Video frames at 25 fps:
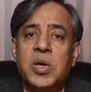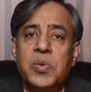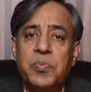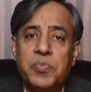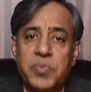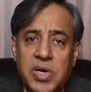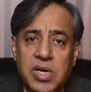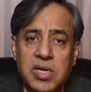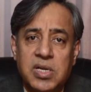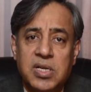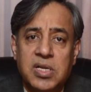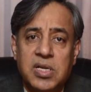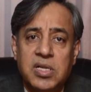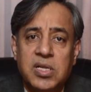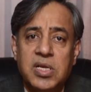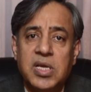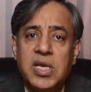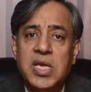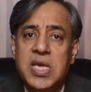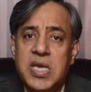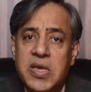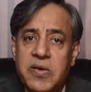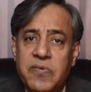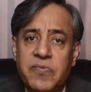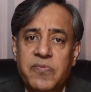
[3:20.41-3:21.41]
But
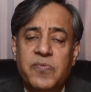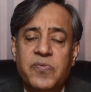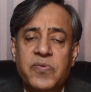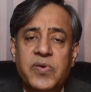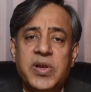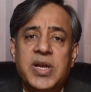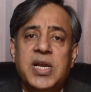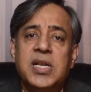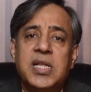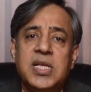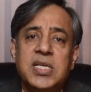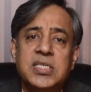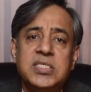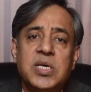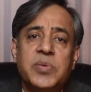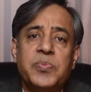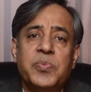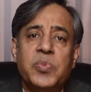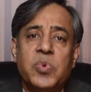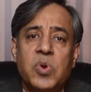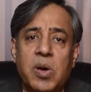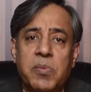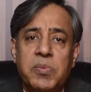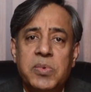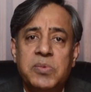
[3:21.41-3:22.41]
if it is a
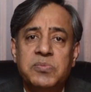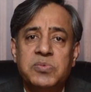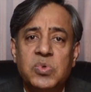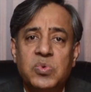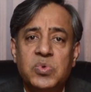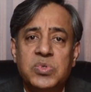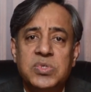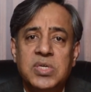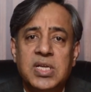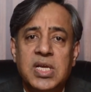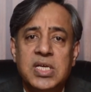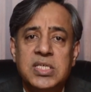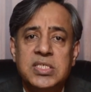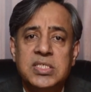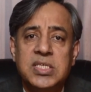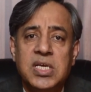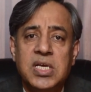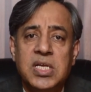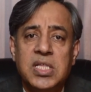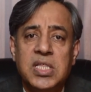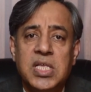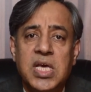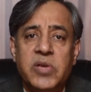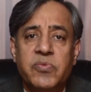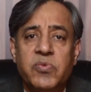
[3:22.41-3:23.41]
problem solution
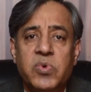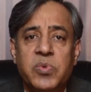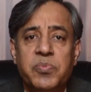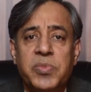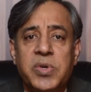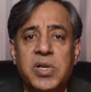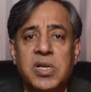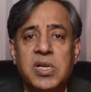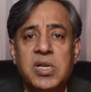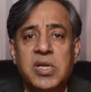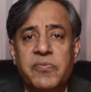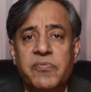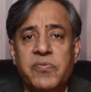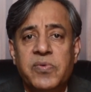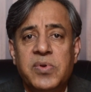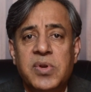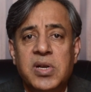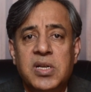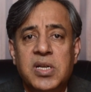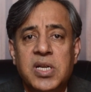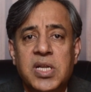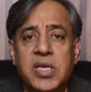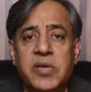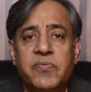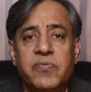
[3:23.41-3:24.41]
essay, there would be
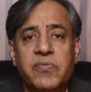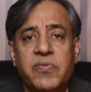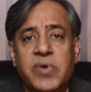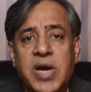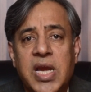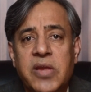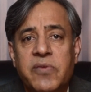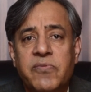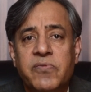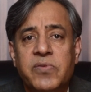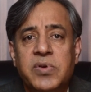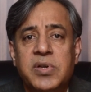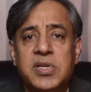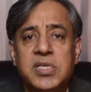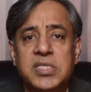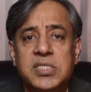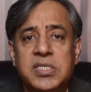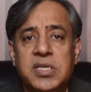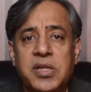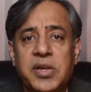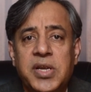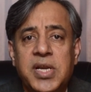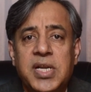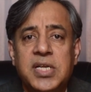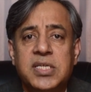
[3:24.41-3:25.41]
definitely 5
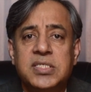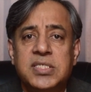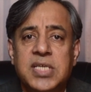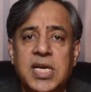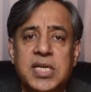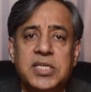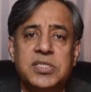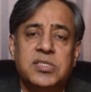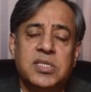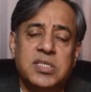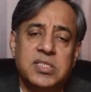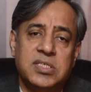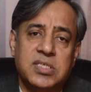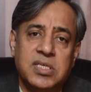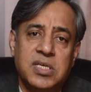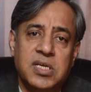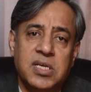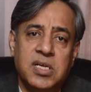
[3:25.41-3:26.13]
discrete sections,